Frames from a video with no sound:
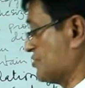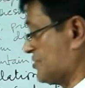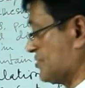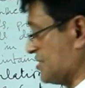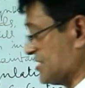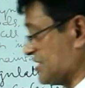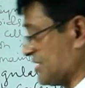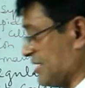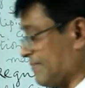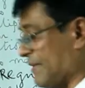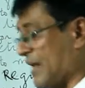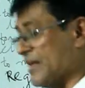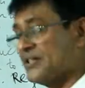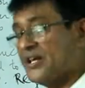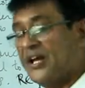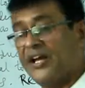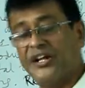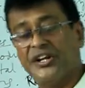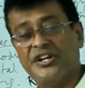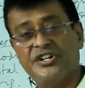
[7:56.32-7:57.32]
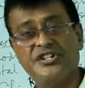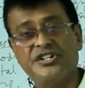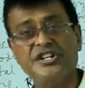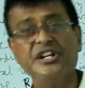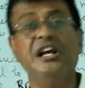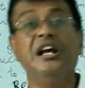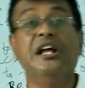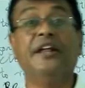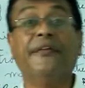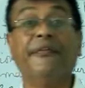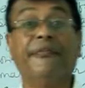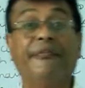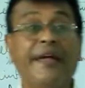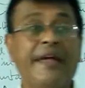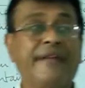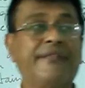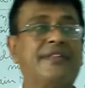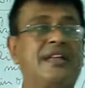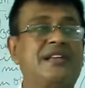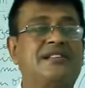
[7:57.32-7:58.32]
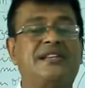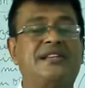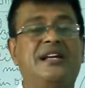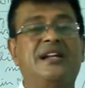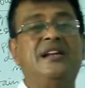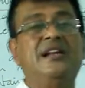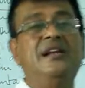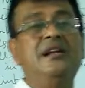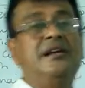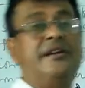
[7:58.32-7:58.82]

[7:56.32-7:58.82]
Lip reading: they supply the energy, then the cell